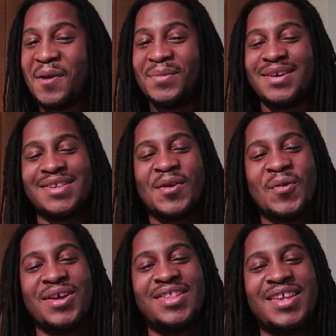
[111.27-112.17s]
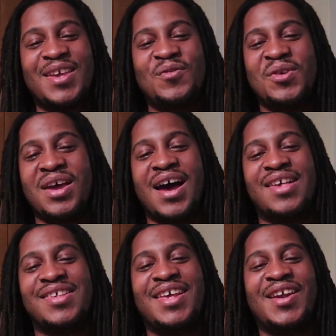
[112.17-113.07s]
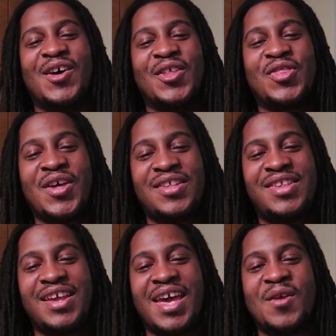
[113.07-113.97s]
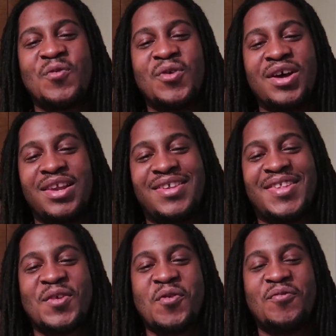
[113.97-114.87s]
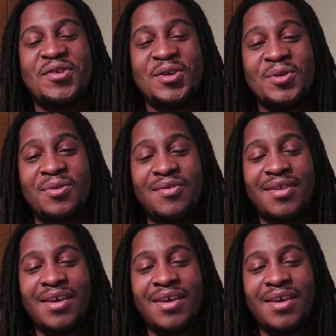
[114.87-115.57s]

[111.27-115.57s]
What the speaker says: because I wanted to give you guys an authentic and realistic review.